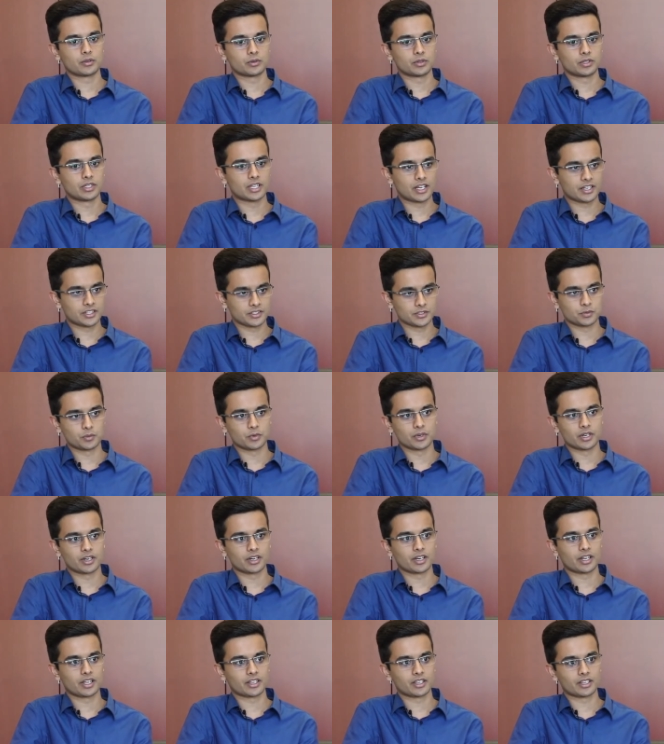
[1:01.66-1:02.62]
that is
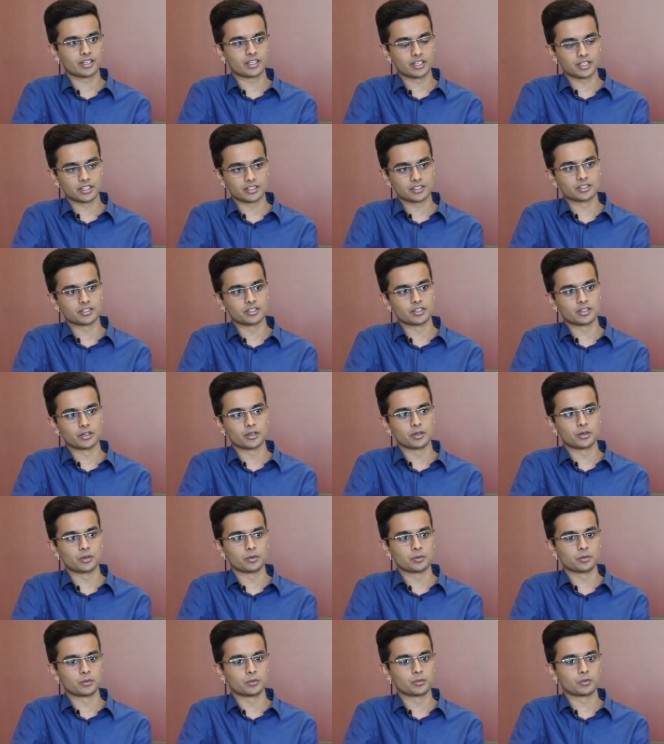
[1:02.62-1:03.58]
where I get to
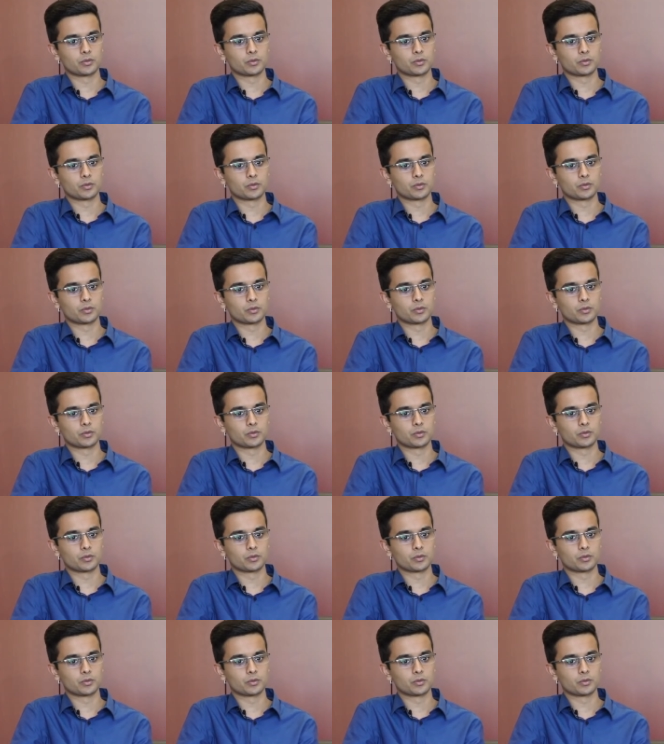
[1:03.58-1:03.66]
know